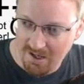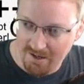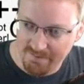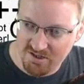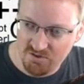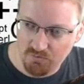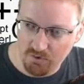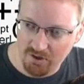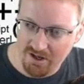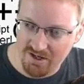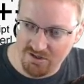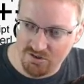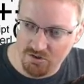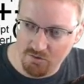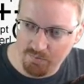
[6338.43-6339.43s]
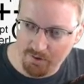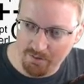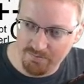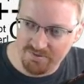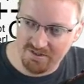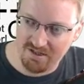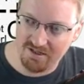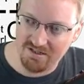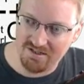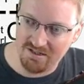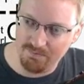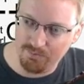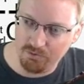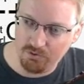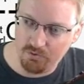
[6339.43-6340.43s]
MS Word has no problem seeing
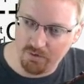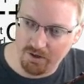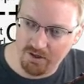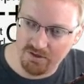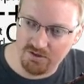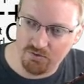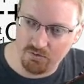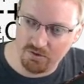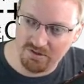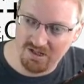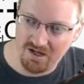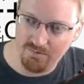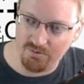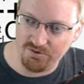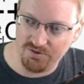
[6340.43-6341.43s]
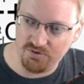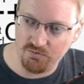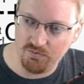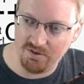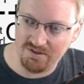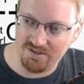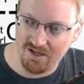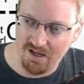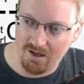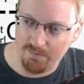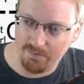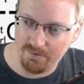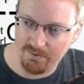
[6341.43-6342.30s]
simple queries or tables. What's up?